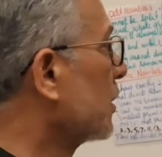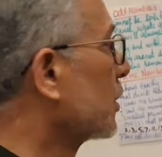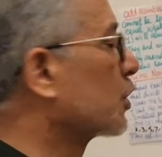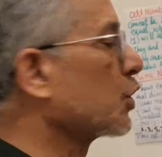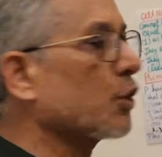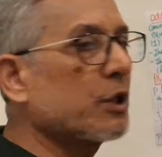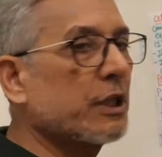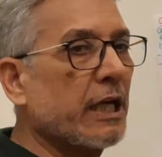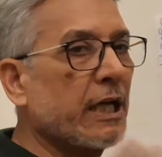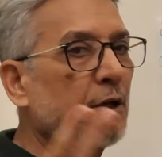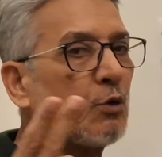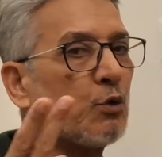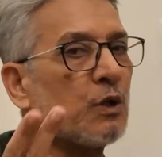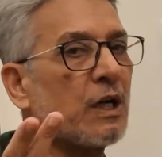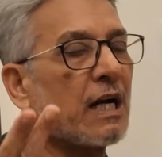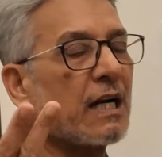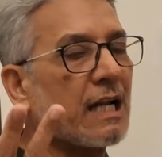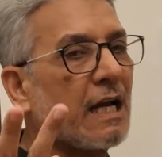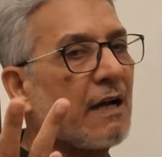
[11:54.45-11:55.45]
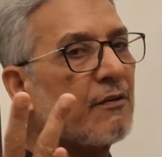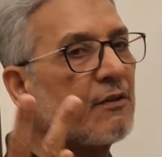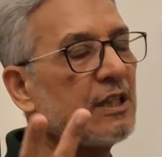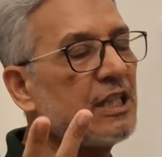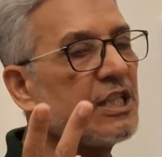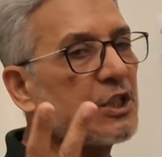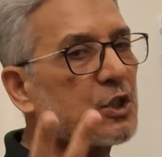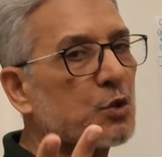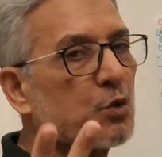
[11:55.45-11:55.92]
So they do not have
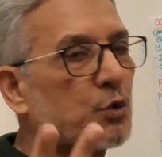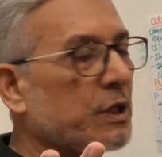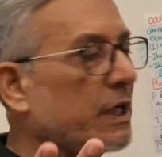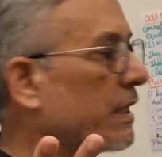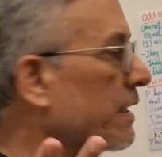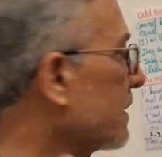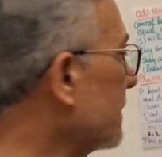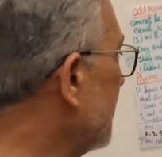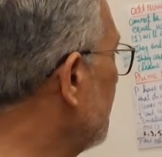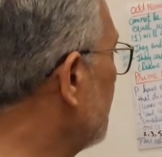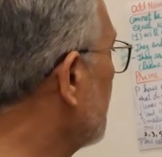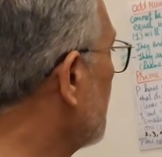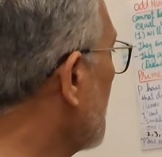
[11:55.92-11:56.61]
these two things.